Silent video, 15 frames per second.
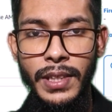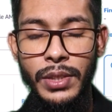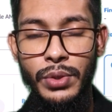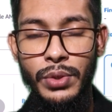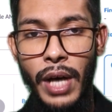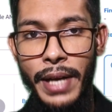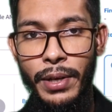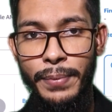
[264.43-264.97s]

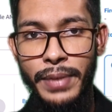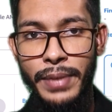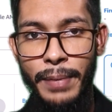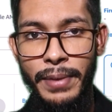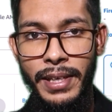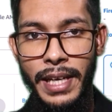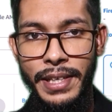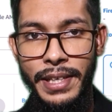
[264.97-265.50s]
So are you
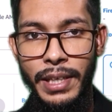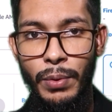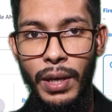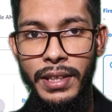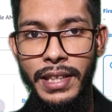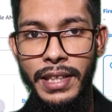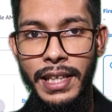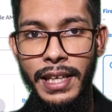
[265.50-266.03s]
observing right now
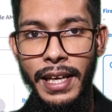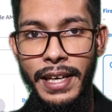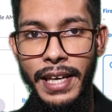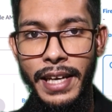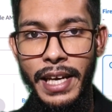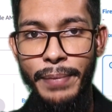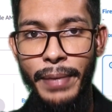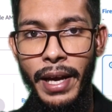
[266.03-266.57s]
one thing,
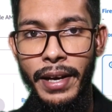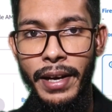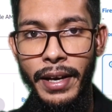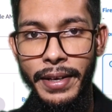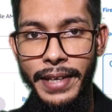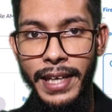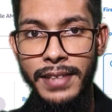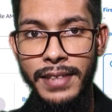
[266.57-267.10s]
name and
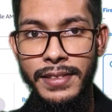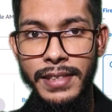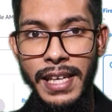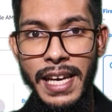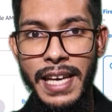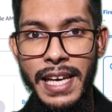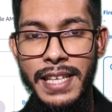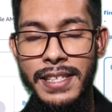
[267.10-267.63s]
text?
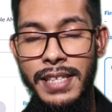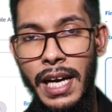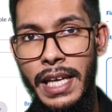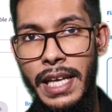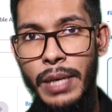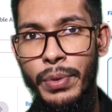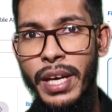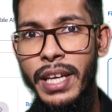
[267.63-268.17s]
Sir,
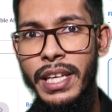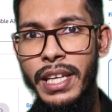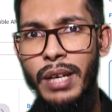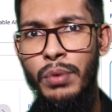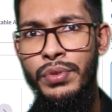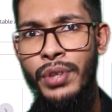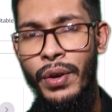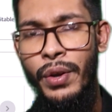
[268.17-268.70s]
you can
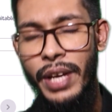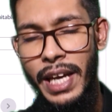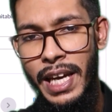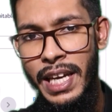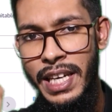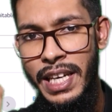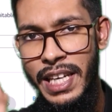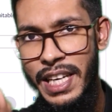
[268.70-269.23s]
use your
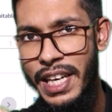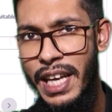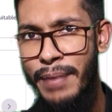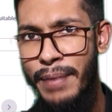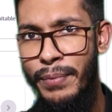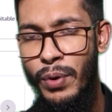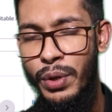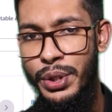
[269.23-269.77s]
any
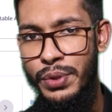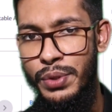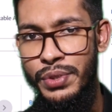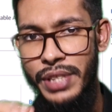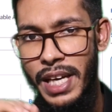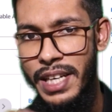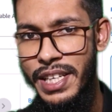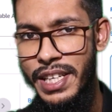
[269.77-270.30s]
name, no issues,
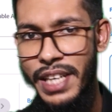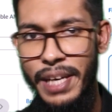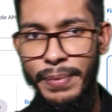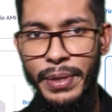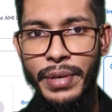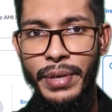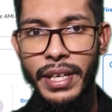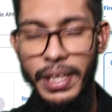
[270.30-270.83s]
any name
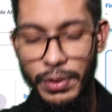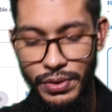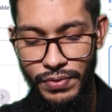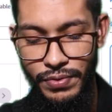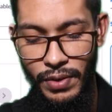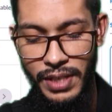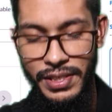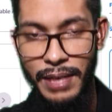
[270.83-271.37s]
you can use.
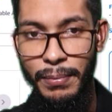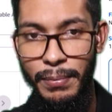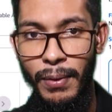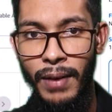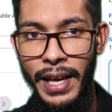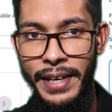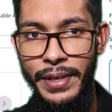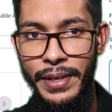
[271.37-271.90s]
For example,
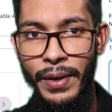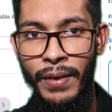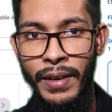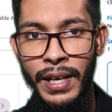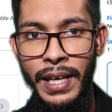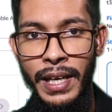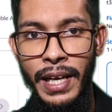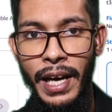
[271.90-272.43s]
like your
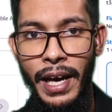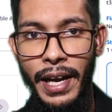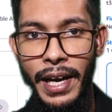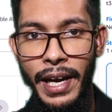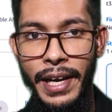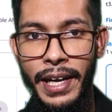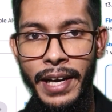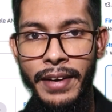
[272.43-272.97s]

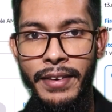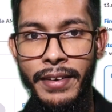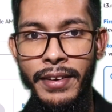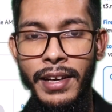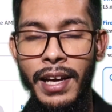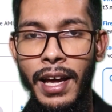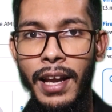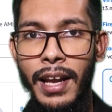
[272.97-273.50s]
RedHat,
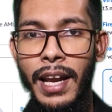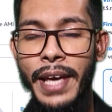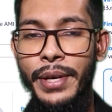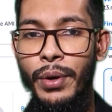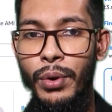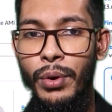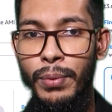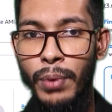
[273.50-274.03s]
like
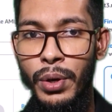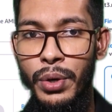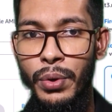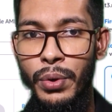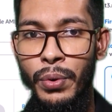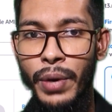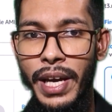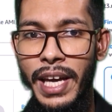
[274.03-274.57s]
your
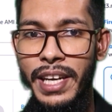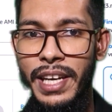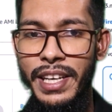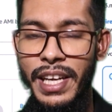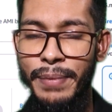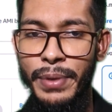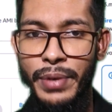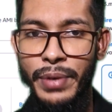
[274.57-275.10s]
Ubuntu, any
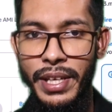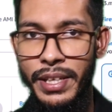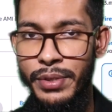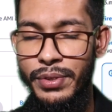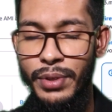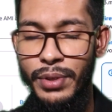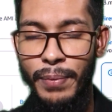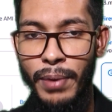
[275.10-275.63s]
name you can use,
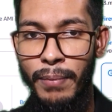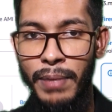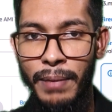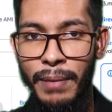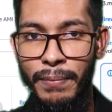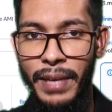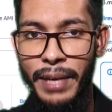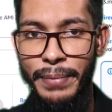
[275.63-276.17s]
no
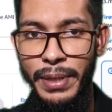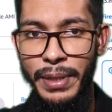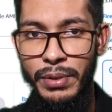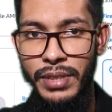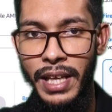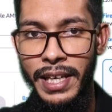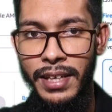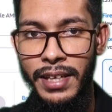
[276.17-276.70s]
problem. Let me
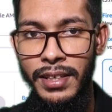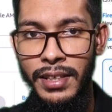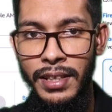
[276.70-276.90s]
use like,